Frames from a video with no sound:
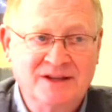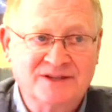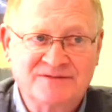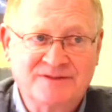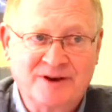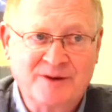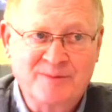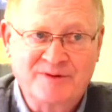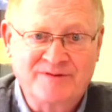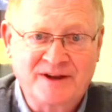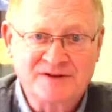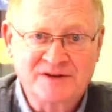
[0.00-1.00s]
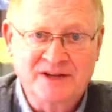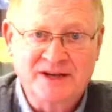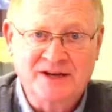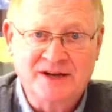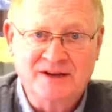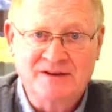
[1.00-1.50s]
It's very professionally
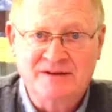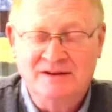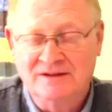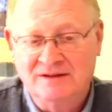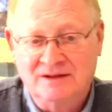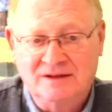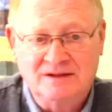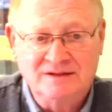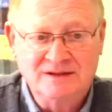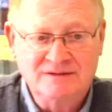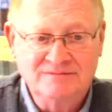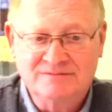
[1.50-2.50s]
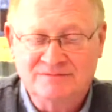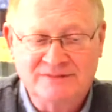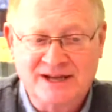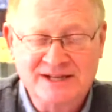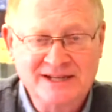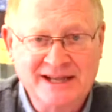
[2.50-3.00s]
done, uh,
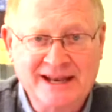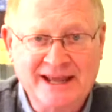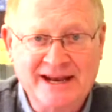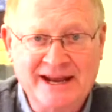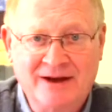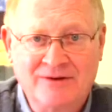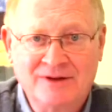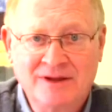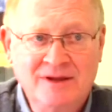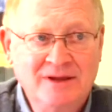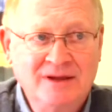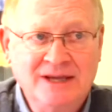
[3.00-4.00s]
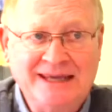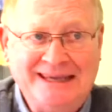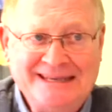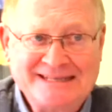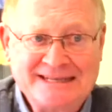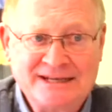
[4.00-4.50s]
nicely laid out,
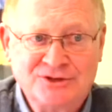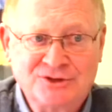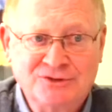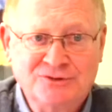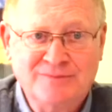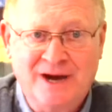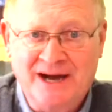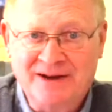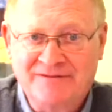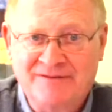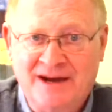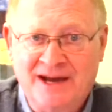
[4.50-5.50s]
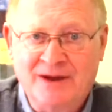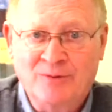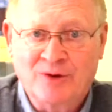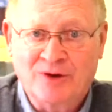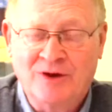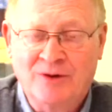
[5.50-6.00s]
easy to modify.
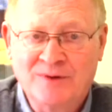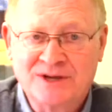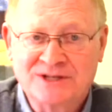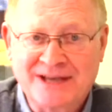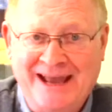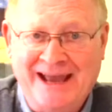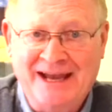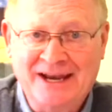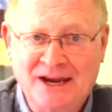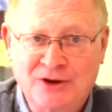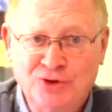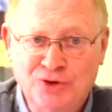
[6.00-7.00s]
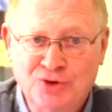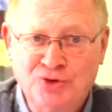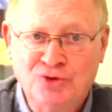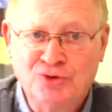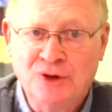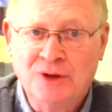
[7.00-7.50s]
We're always adding
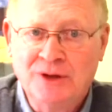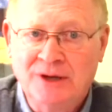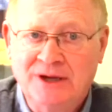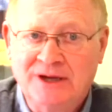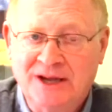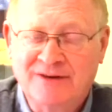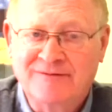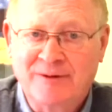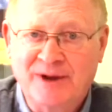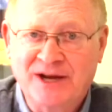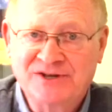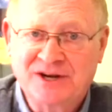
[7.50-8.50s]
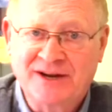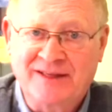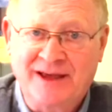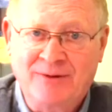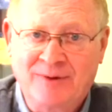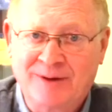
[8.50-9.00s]
new uh, information to
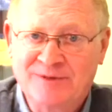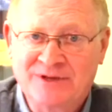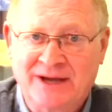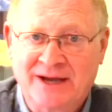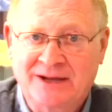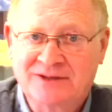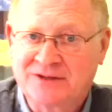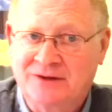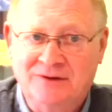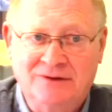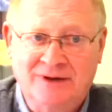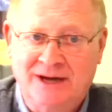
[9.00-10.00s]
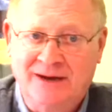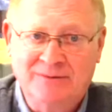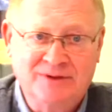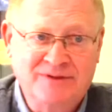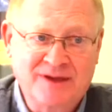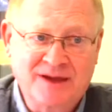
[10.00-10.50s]
that website, so I
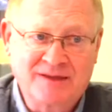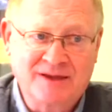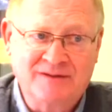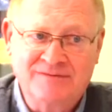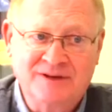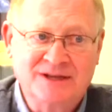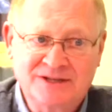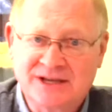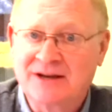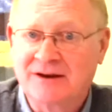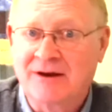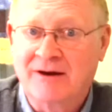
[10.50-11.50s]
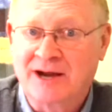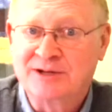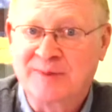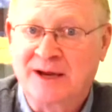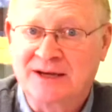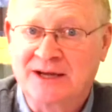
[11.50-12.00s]
would think they've exceeded our
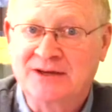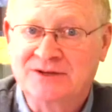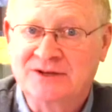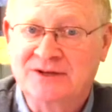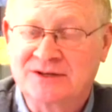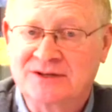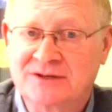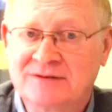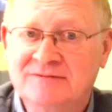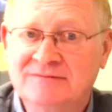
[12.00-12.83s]
expectations.